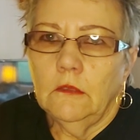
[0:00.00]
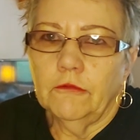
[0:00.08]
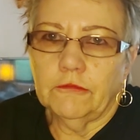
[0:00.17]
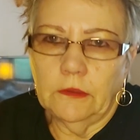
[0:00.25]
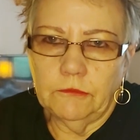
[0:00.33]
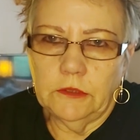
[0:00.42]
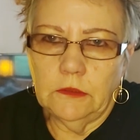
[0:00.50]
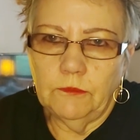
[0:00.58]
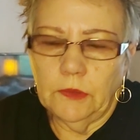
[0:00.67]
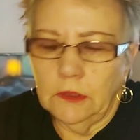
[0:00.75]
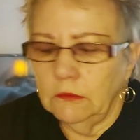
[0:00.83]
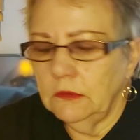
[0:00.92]
something
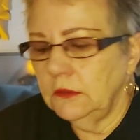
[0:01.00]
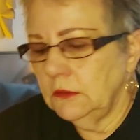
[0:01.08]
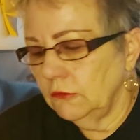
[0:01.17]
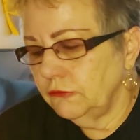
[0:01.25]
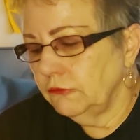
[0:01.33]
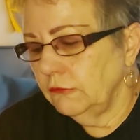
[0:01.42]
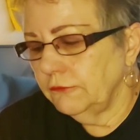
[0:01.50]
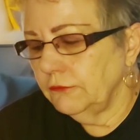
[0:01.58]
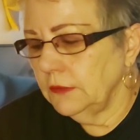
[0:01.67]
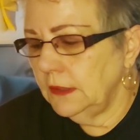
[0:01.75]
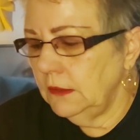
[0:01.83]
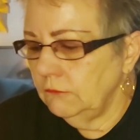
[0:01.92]
about, you know,
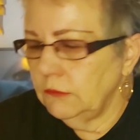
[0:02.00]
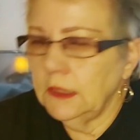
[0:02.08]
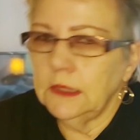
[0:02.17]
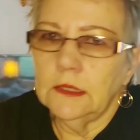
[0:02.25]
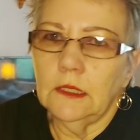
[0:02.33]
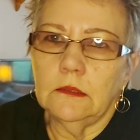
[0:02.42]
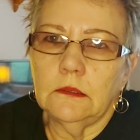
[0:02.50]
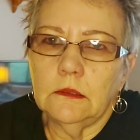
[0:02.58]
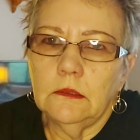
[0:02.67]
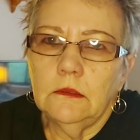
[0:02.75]
truthfully, when I got